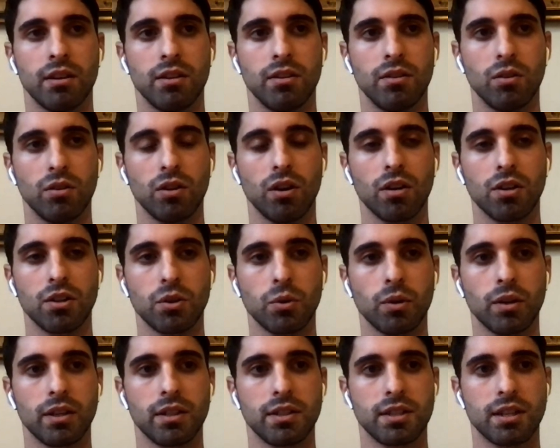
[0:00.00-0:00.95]
you know larger
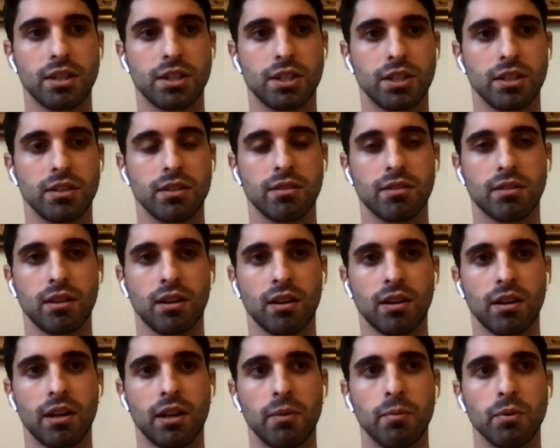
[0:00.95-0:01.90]
organizations
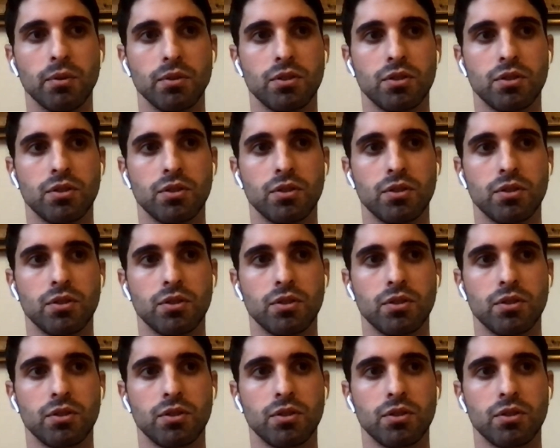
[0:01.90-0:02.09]
are able